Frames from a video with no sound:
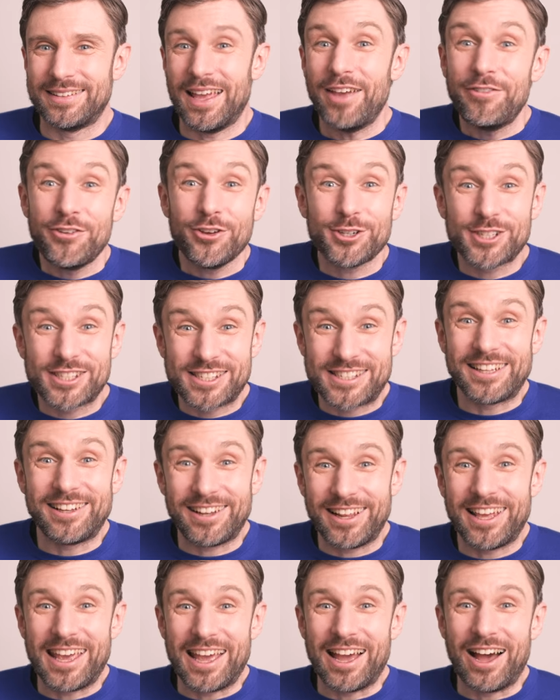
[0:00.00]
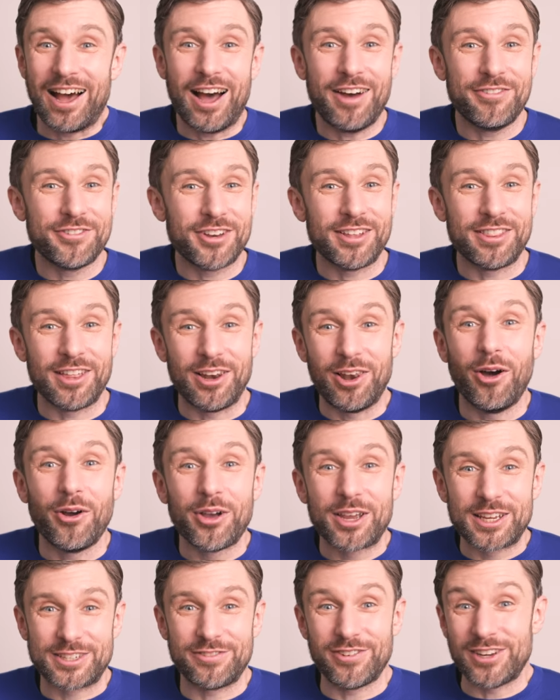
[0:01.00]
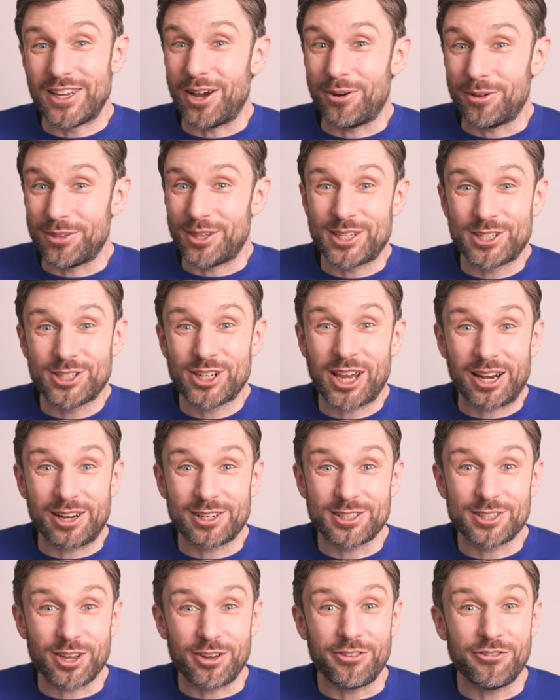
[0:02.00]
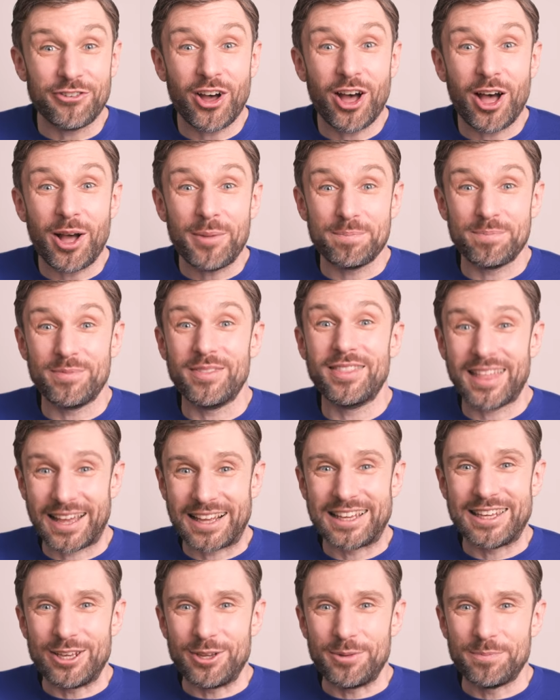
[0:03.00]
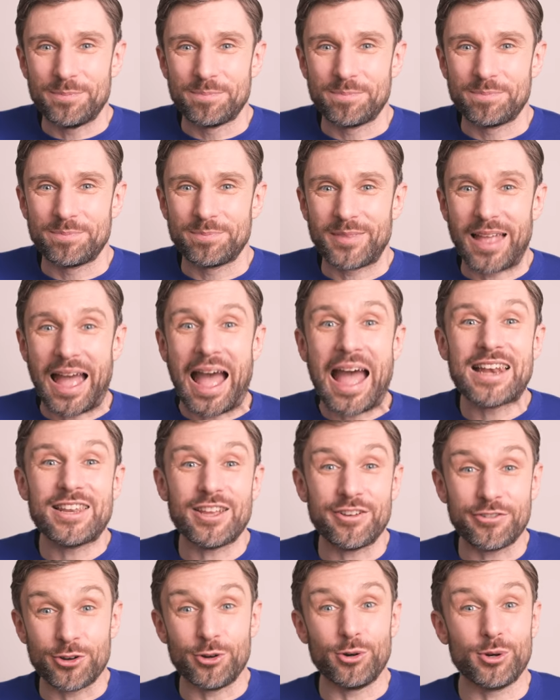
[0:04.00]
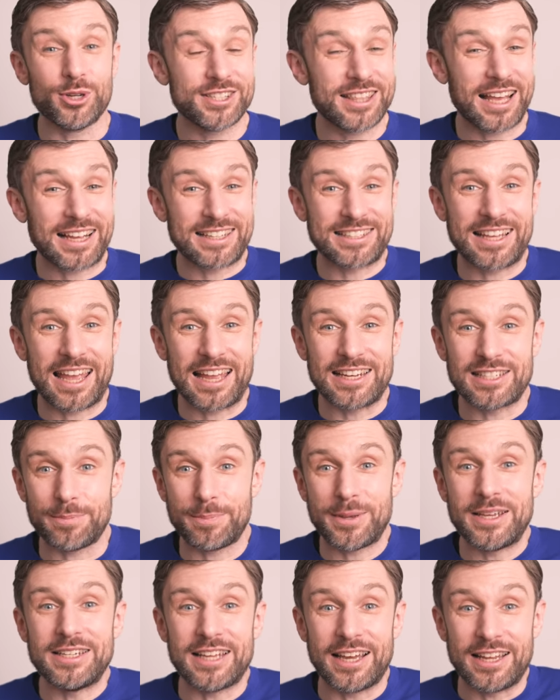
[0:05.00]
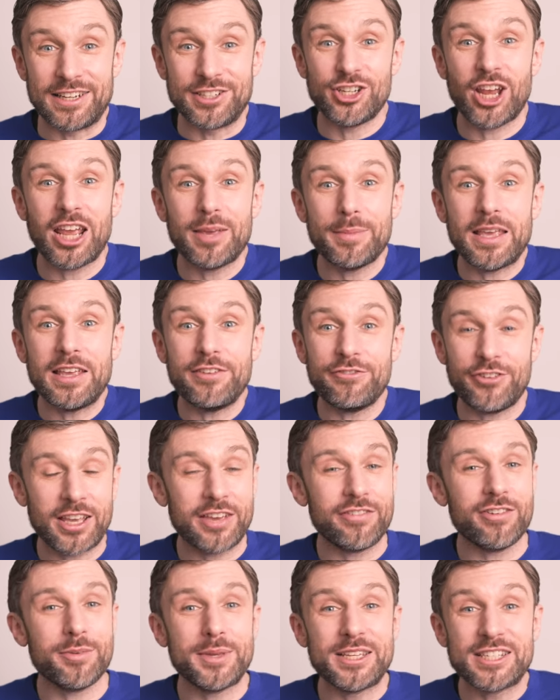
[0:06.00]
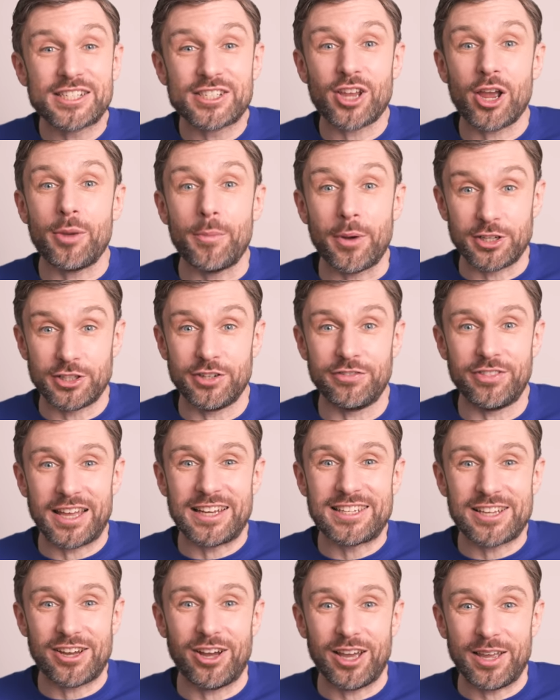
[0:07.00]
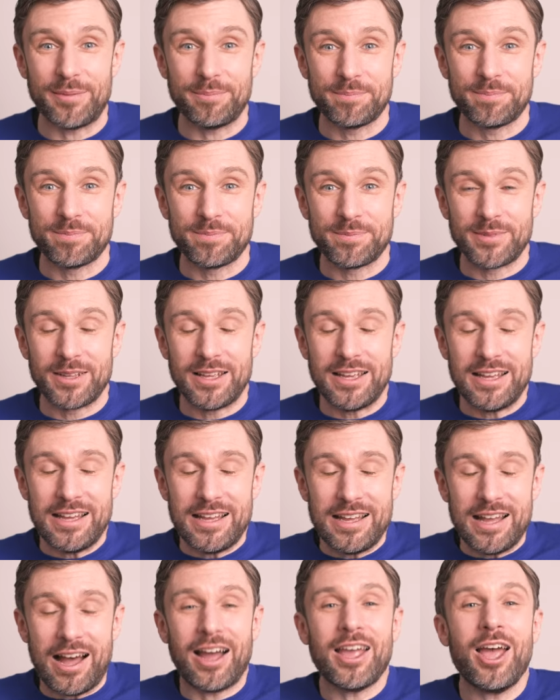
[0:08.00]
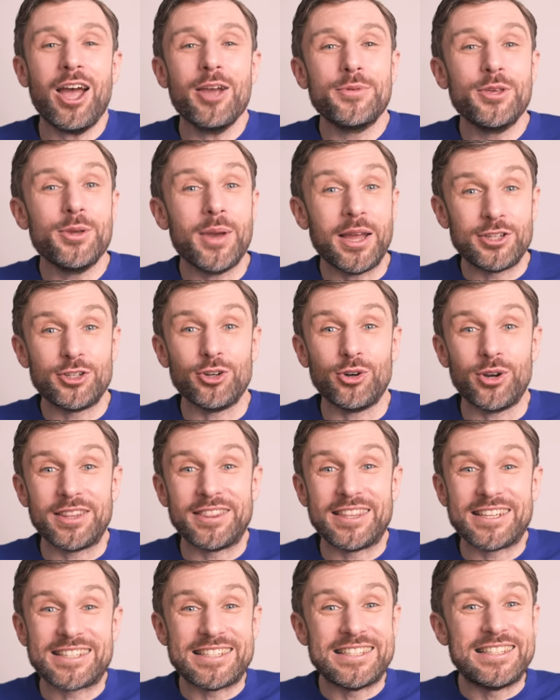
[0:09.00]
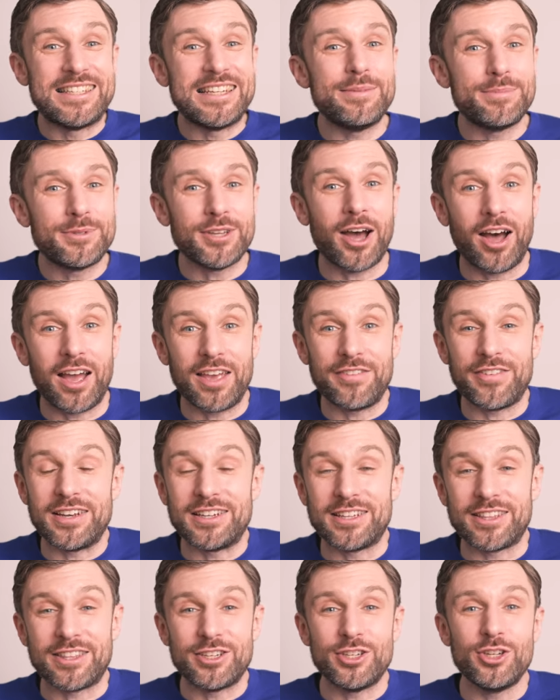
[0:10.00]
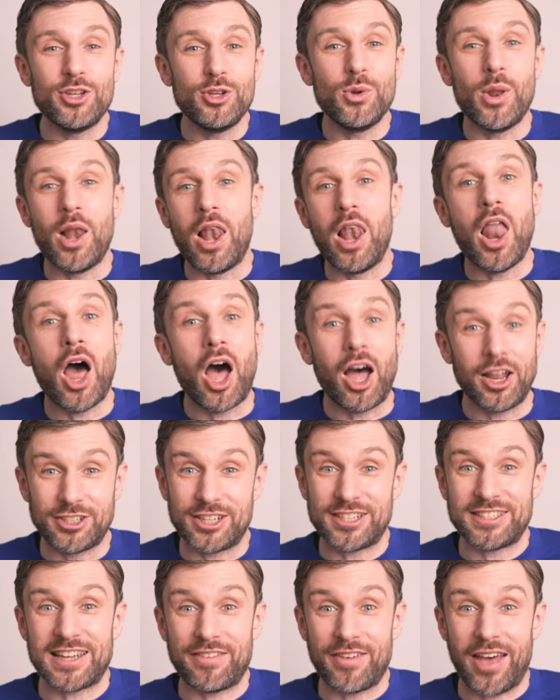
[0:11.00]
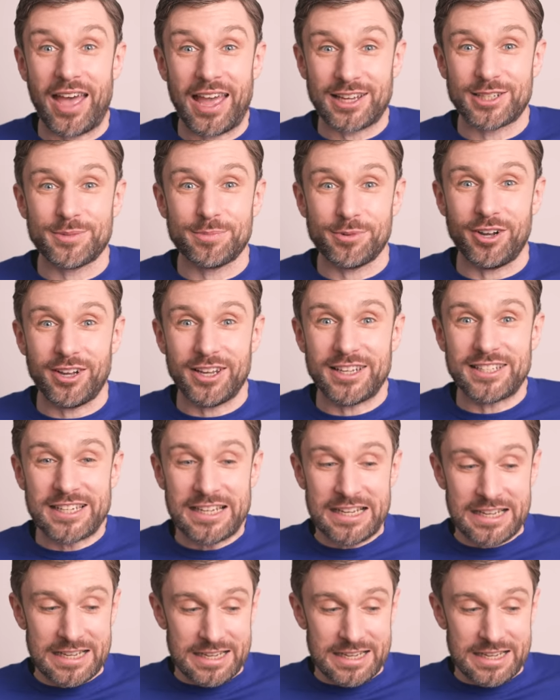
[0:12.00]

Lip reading: If you're still here after the longest video on this channel so far, thank you. And of course, thanks again to Peter and Jamie for giving me so much of their time. I hope you enjoyed this deep dive into the new largest ever XPRIZE.